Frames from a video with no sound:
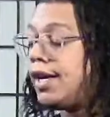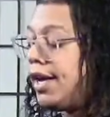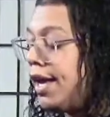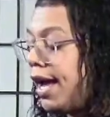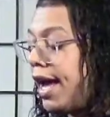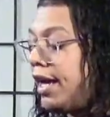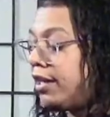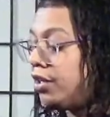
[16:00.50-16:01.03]

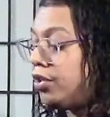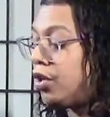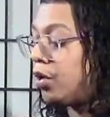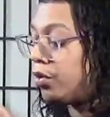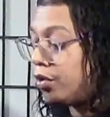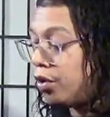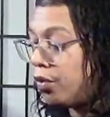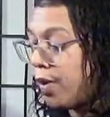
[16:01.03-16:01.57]
I
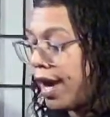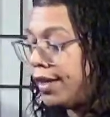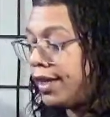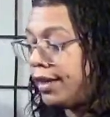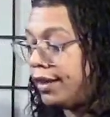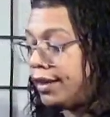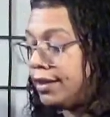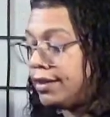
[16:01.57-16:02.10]
don't know why
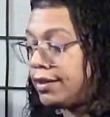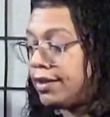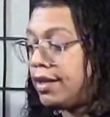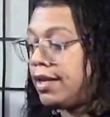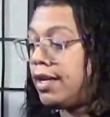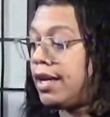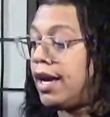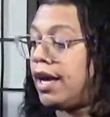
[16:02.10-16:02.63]
that is.
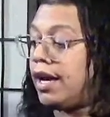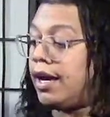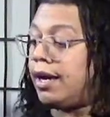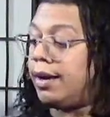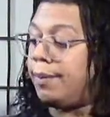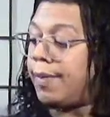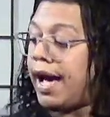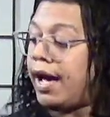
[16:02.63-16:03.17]

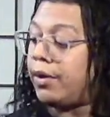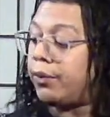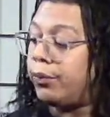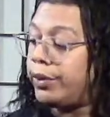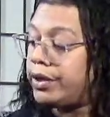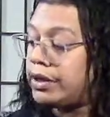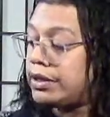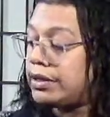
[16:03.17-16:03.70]
I
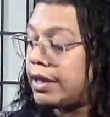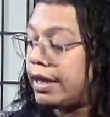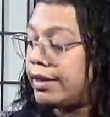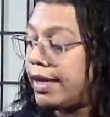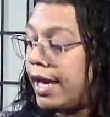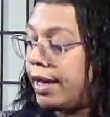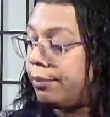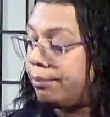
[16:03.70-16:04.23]
will say
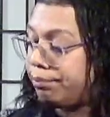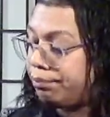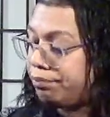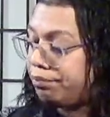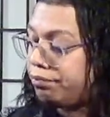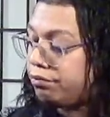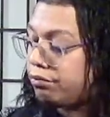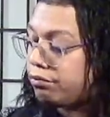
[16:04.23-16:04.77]
that
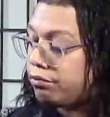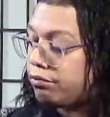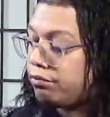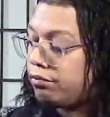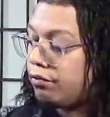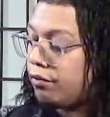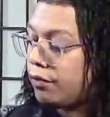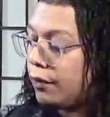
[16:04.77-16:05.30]

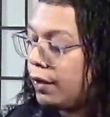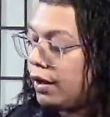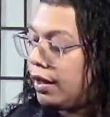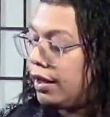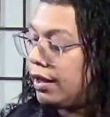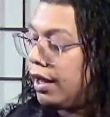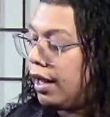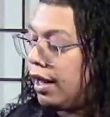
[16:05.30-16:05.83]

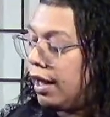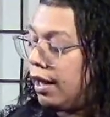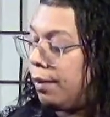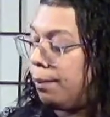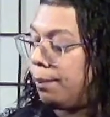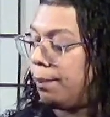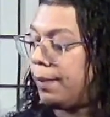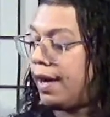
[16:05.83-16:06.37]

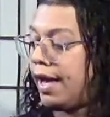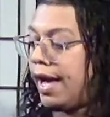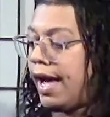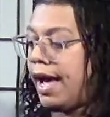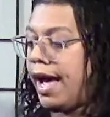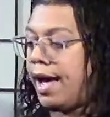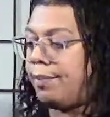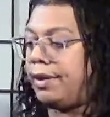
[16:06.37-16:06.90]

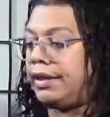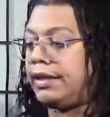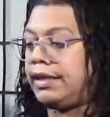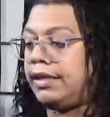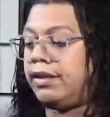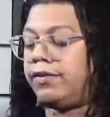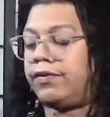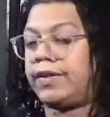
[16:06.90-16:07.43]
I
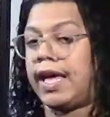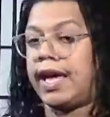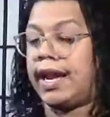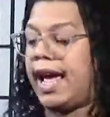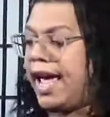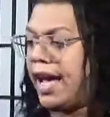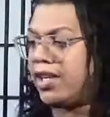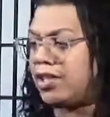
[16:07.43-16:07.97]
believe that
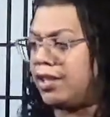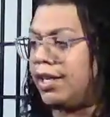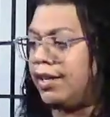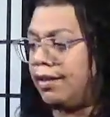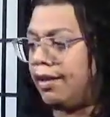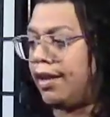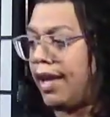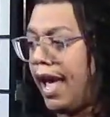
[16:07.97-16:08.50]
I actually
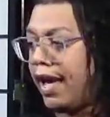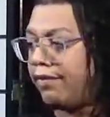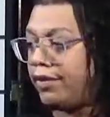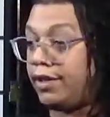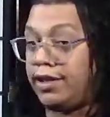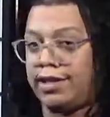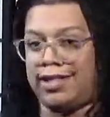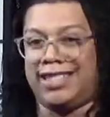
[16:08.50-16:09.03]
have
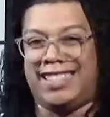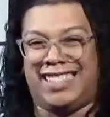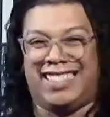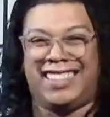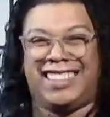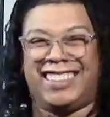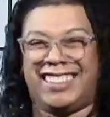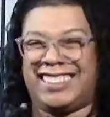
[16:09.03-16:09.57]
these
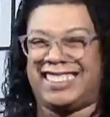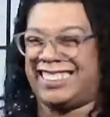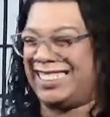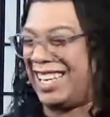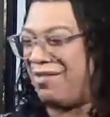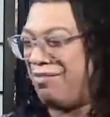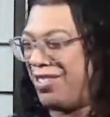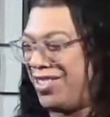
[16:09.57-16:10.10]

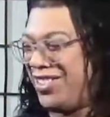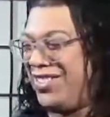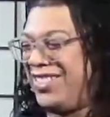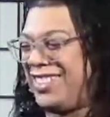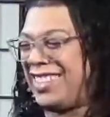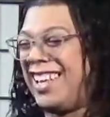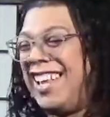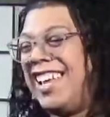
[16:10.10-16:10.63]
same shoes,
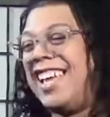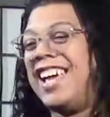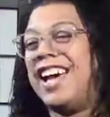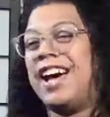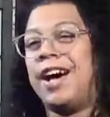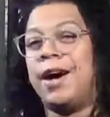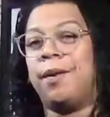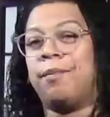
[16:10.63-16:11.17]

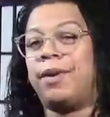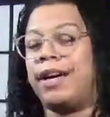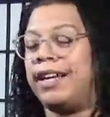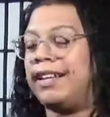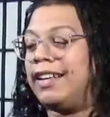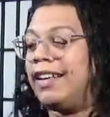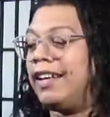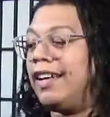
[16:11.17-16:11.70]

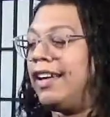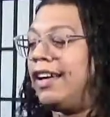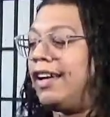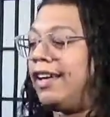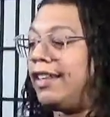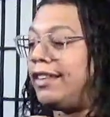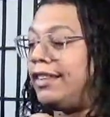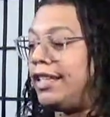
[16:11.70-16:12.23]
but
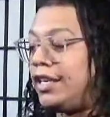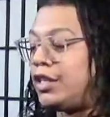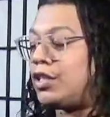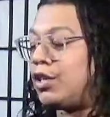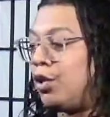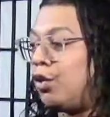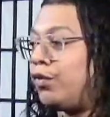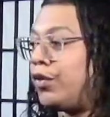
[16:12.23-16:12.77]
these
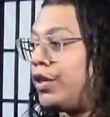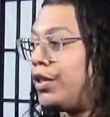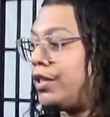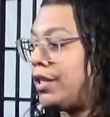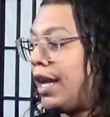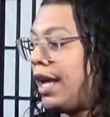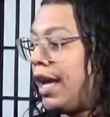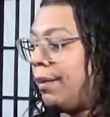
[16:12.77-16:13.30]
loafers,
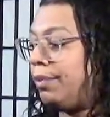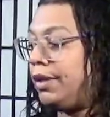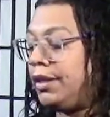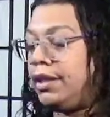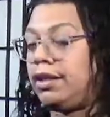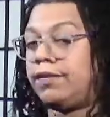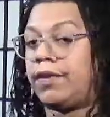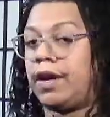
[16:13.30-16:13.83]
I believe